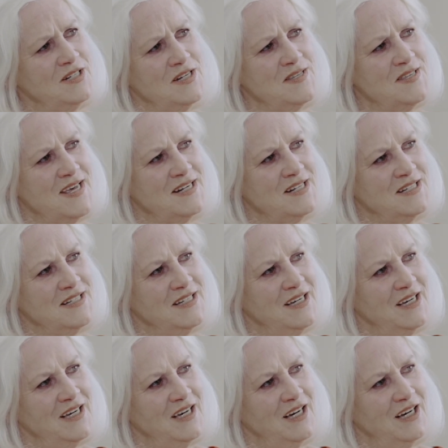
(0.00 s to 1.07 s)
does that
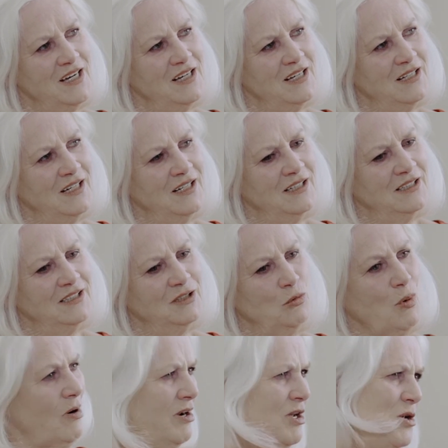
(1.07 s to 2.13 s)

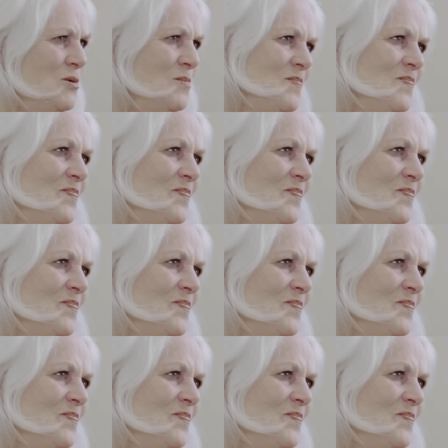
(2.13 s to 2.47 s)
worry you?